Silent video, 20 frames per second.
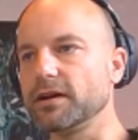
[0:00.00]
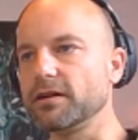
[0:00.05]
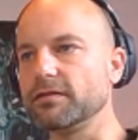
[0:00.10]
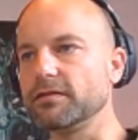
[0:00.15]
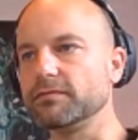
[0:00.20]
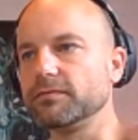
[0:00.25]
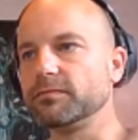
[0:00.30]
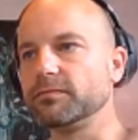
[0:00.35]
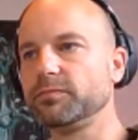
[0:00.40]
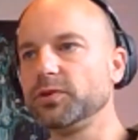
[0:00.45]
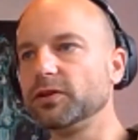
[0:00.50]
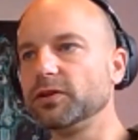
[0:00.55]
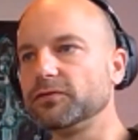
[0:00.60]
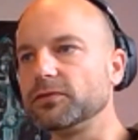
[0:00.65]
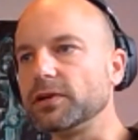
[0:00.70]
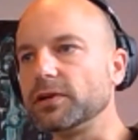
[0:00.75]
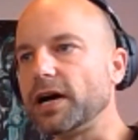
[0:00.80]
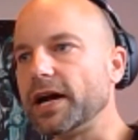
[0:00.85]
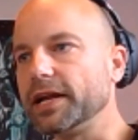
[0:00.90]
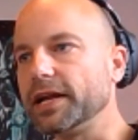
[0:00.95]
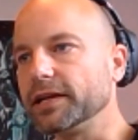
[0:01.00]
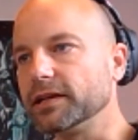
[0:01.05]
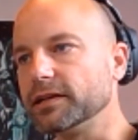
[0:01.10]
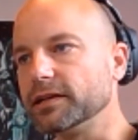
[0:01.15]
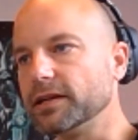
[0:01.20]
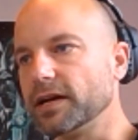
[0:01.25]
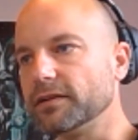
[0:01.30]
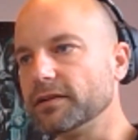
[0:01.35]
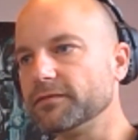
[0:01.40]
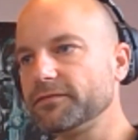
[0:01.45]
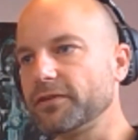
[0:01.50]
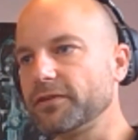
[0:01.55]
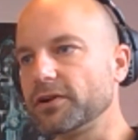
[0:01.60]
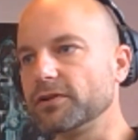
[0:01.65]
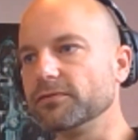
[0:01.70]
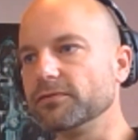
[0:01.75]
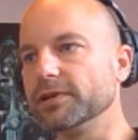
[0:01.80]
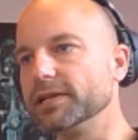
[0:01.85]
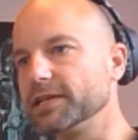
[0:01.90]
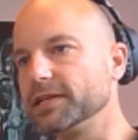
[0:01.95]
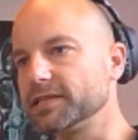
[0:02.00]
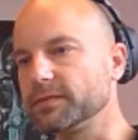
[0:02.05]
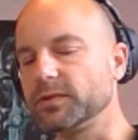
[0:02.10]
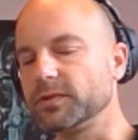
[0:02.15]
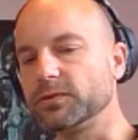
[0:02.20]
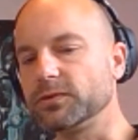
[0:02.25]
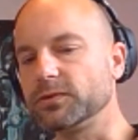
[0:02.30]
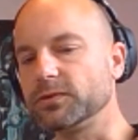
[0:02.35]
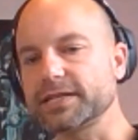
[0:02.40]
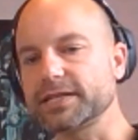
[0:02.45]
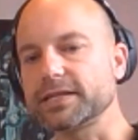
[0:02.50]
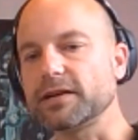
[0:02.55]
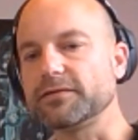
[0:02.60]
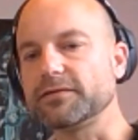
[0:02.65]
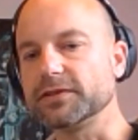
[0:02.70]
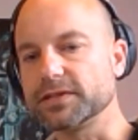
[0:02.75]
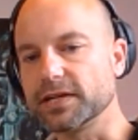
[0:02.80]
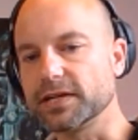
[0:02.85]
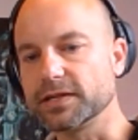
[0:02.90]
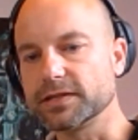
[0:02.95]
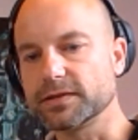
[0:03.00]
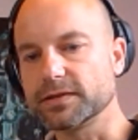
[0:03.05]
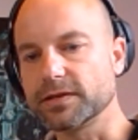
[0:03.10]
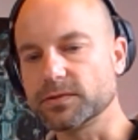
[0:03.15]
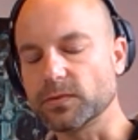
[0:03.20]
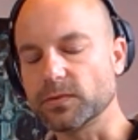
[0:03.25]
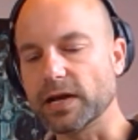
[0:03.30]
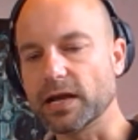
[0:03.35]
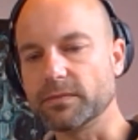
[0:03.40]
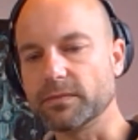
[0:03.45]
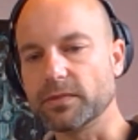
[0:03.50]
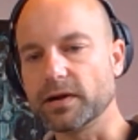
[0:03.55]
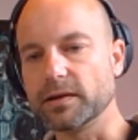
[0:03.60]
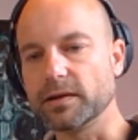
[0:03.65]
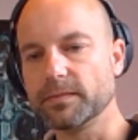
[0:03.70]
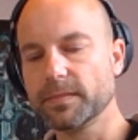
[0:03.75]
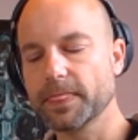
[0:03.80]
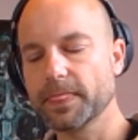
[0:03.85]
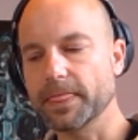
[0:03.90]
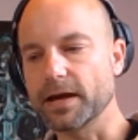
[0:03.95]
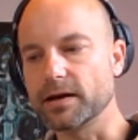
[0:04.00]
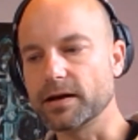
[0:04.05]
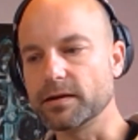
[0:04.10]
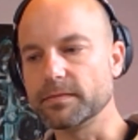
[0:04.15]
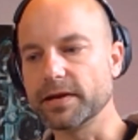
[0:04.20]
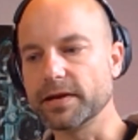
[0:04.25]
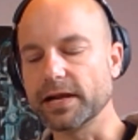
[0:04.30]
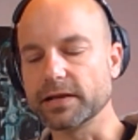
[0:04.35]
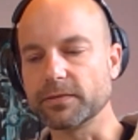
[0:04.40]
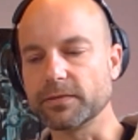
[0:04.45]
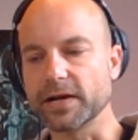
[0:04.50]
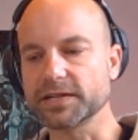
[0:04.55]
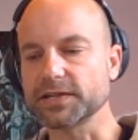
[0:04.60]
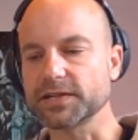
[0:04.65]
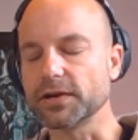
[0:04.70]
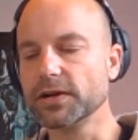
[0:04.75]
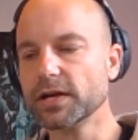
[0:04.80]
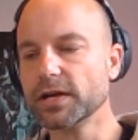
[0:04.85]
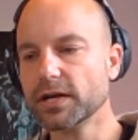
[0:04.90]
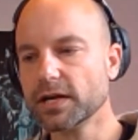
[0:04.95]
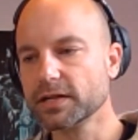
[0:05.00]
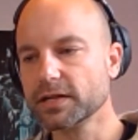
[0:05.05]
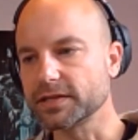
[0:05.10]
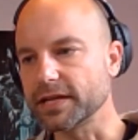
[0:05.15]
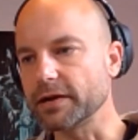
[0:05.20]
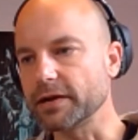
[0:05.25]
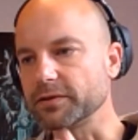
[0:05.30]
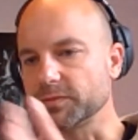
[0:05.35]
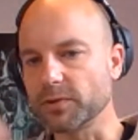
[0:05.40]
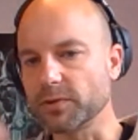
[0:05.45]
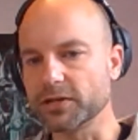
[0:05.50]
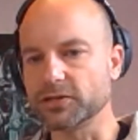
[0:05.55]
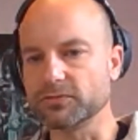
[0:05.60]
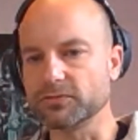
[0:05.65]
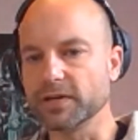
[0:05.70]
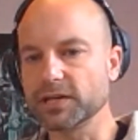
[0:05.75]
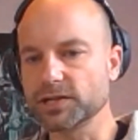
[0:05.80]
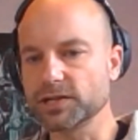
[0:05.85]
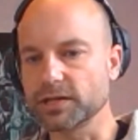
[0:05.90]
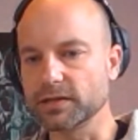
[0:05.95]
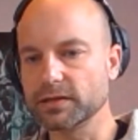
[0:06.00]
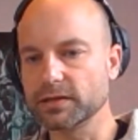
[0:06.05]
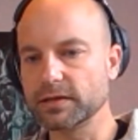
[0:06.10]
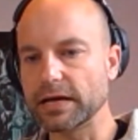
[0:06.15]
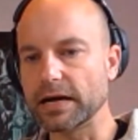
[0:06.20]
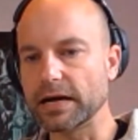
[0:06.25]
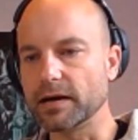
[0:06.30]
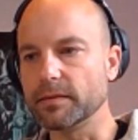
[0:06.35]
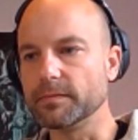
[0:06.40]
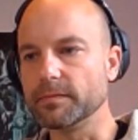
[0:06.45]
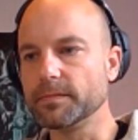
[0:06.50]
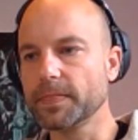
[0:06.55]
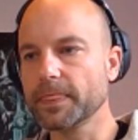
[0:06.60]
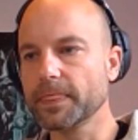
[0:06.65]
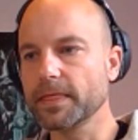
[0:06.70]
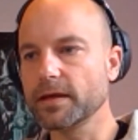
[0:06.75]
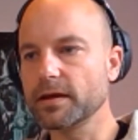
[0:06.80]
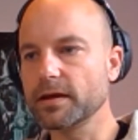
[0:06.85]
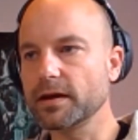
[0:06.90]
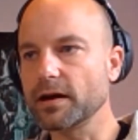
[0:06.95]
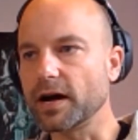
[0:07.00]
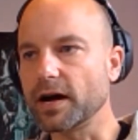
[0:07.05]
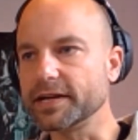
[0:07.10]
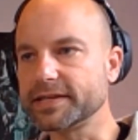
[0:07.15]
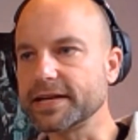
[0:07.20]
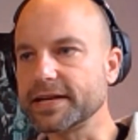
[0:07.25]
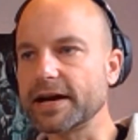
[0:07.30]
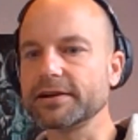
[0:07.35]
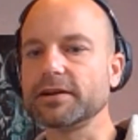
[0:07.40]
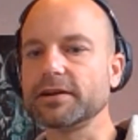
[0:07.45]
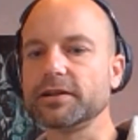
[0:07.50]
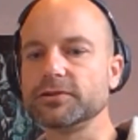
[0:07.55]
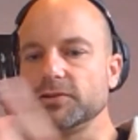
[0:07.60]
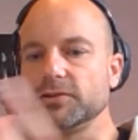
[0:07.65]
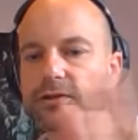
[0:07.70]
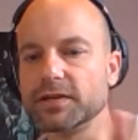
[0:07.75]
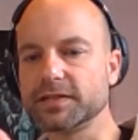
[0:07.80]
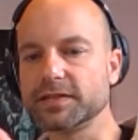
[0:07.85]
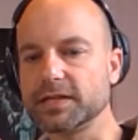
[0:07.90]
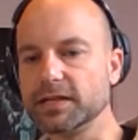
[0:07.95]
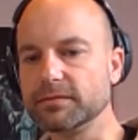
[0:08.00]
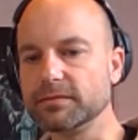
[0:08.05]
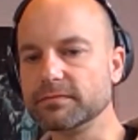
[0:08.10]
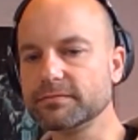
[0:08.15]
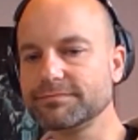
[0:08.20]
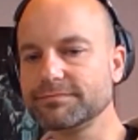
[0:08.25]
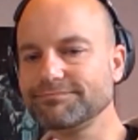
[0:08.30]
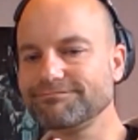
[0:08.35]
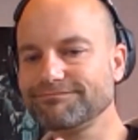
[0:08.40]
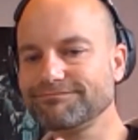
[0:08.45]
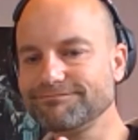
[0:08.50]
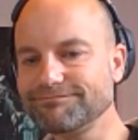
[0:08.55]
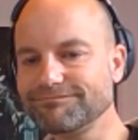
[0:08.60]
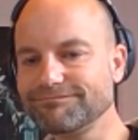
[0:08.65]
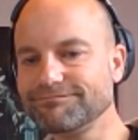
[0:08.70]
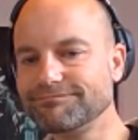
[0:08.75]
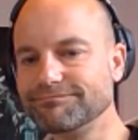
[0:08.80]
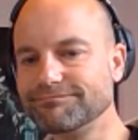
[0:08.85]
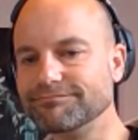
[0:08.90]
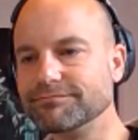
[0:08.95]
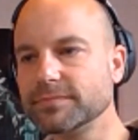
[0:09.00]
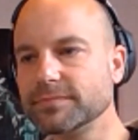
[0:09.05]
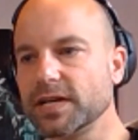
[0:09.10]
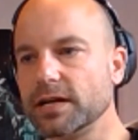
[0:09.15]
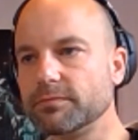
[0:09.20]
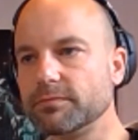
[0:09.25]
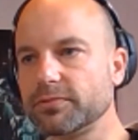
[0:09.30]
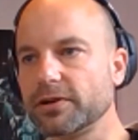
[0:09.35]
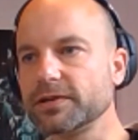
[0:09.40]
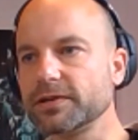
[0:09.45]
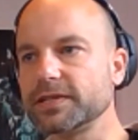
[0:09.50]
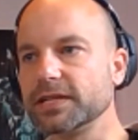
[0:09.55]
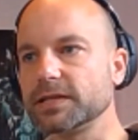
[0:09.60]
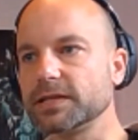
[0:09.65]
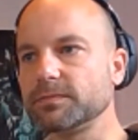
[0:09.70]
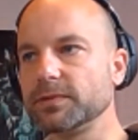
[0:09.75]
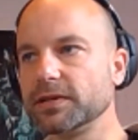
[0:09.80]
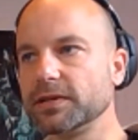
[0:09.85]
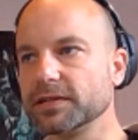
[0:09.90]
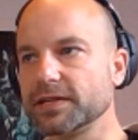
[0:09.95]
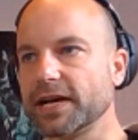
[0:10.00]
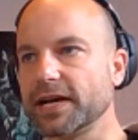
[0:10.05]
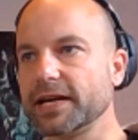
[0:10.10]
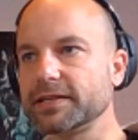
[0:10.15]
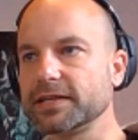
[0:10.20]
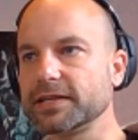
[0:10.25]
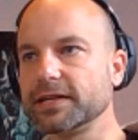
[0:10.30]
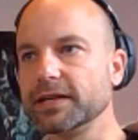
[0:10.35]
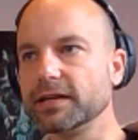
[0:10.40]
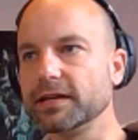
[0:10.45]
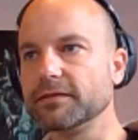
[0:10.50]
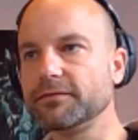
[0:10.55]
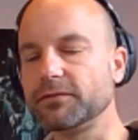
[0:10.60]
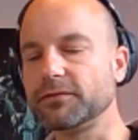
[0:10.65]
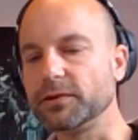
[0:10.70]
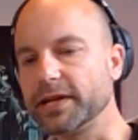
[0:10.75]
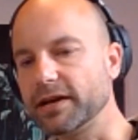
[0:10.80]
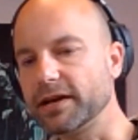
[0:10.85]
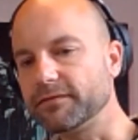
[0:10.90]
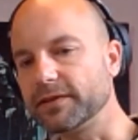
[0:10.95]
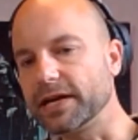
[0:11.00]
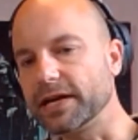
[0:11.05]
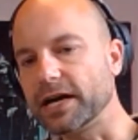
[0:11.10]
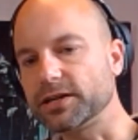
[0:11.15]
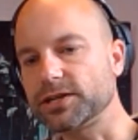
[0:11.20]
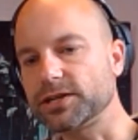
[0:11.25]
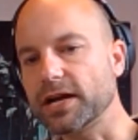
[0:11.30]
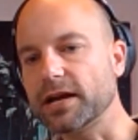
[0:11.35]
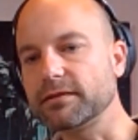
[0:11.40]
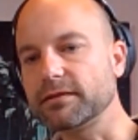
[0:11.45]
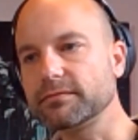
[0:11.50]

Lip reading: was beautiful lighting and photorealism and all that stuff is well up my alleyway. So that was my direction. I downloaded Unity in protest because I had to get it for that VR chat